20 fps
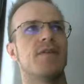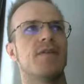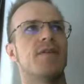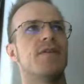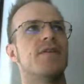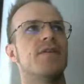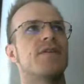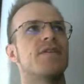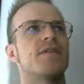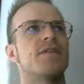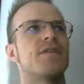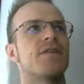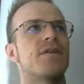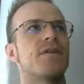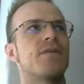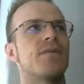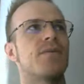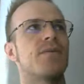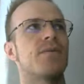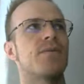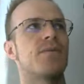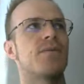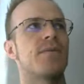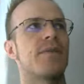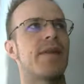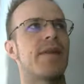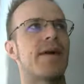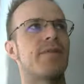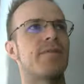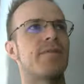So
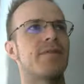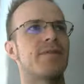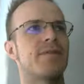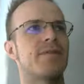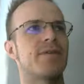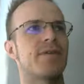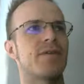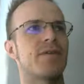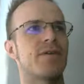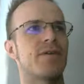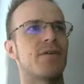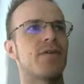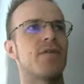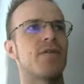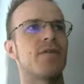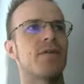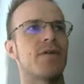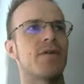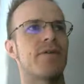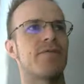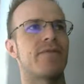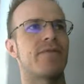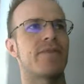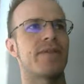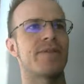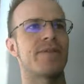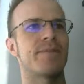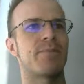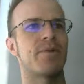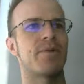that was the goal of
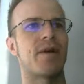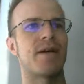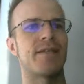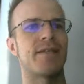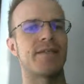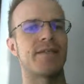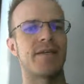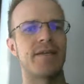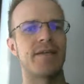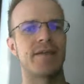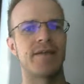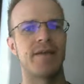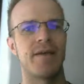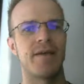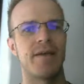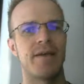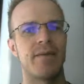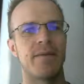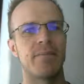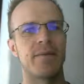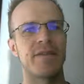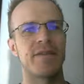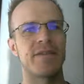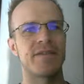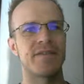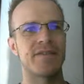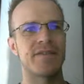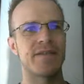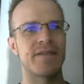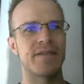this project. But there's
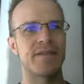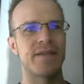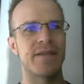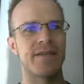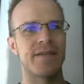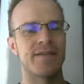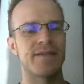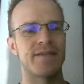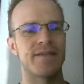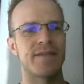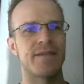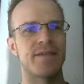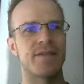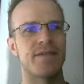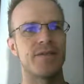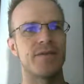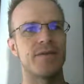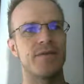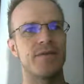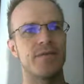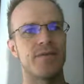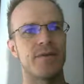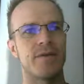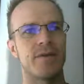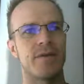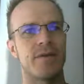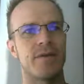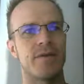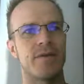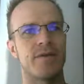still things to do
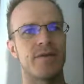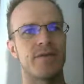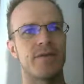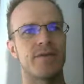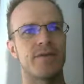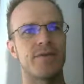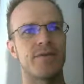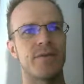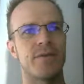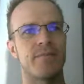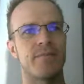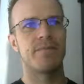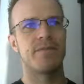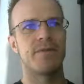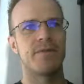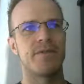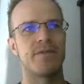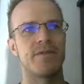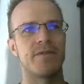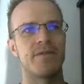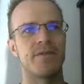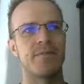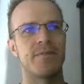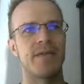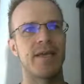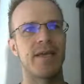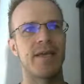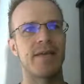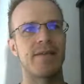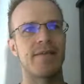to
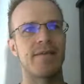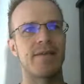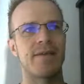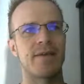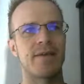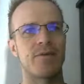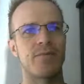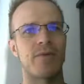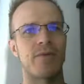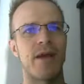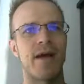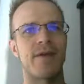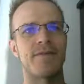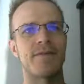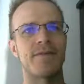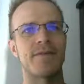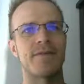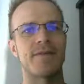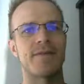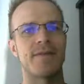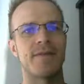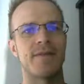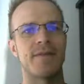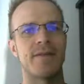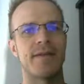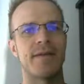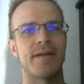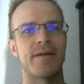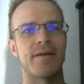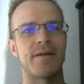obtain the graphs
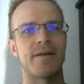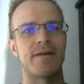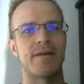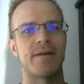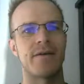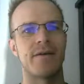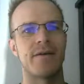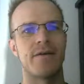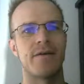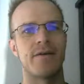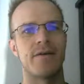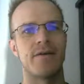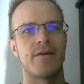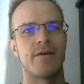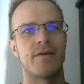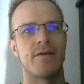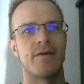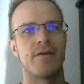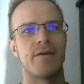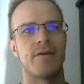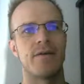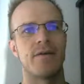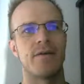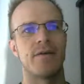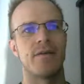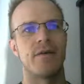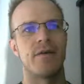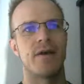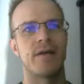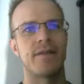that are
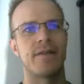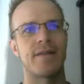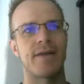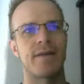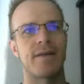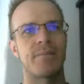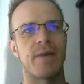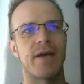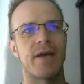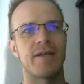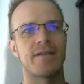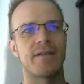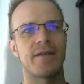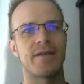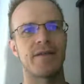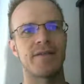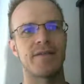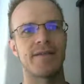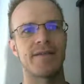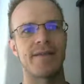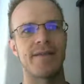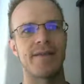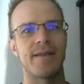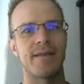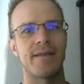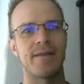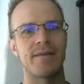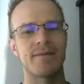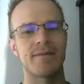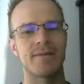like pie charts and
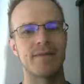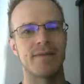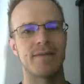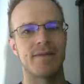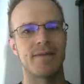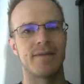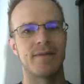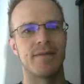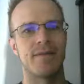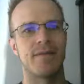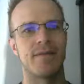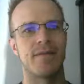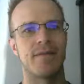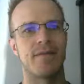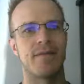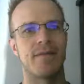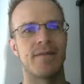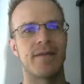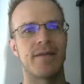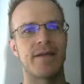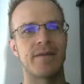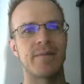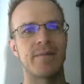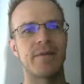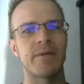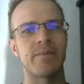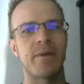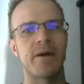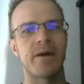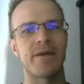things. That'll be
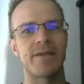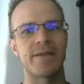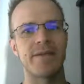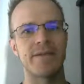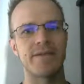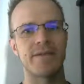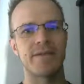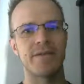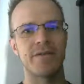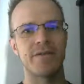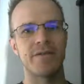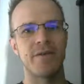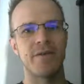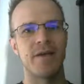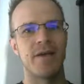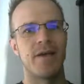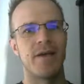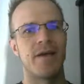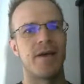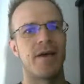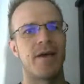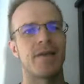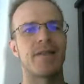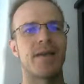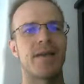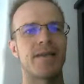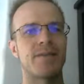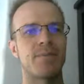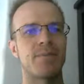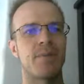part of this too. And
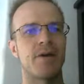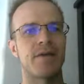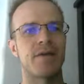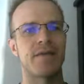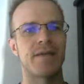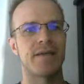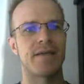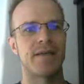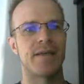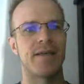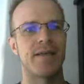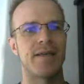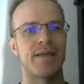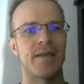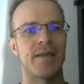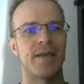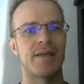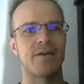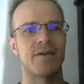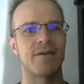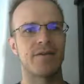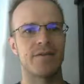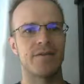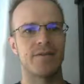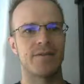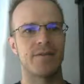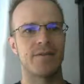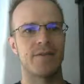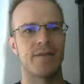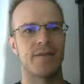that's part of the
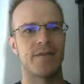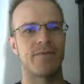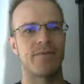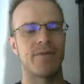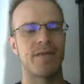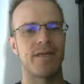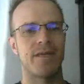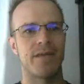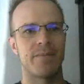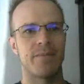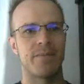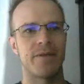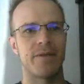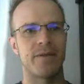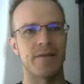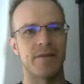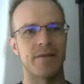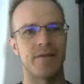containers that we need to build.